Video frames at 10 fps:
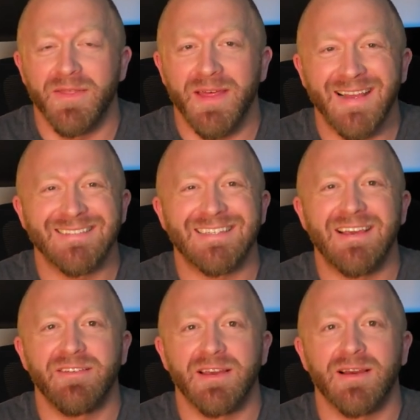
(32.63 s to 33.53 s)

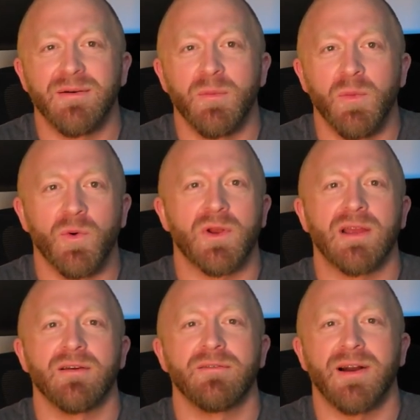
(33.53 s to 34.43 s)
Thanksgiving
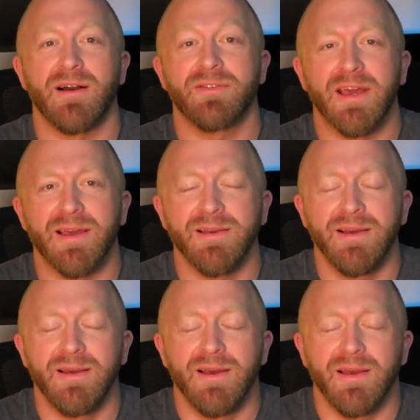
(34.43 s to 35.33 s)
morning 5K.
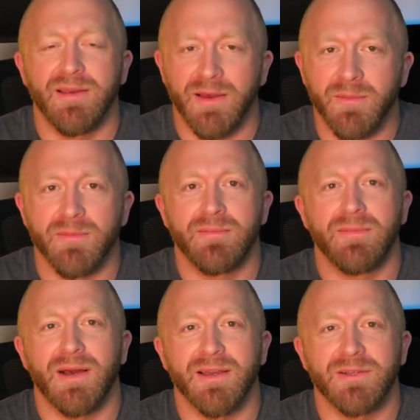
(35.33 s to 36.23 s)
Yep,
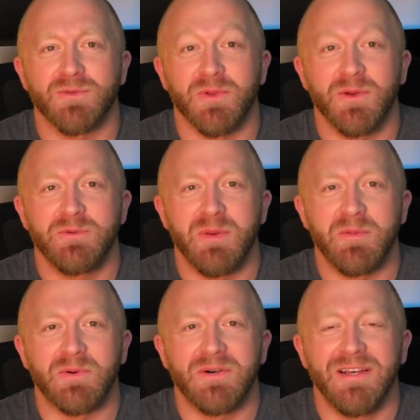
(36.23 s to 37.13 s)
I guess we're those
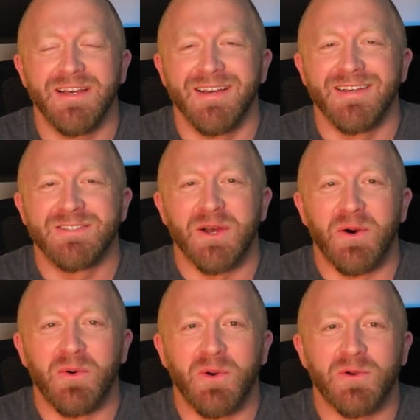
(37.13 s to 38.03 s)
people.
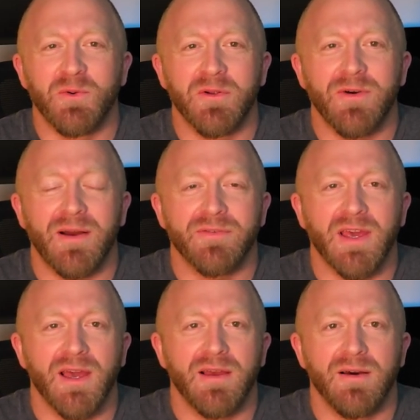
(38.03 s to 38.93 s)
So we're doing a
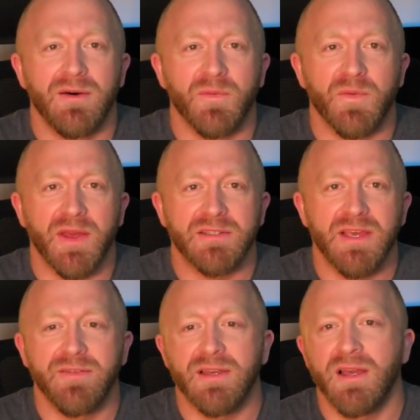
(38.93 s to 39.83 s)
5K on
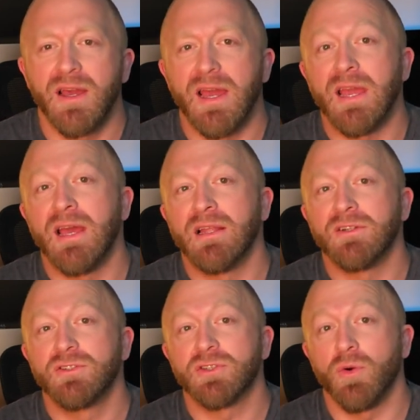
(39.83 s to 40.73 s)
Thanksgiving, and
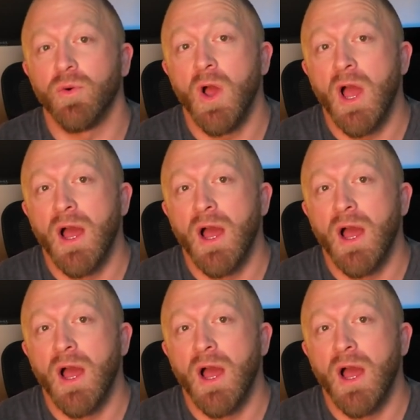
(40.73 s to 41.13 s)
so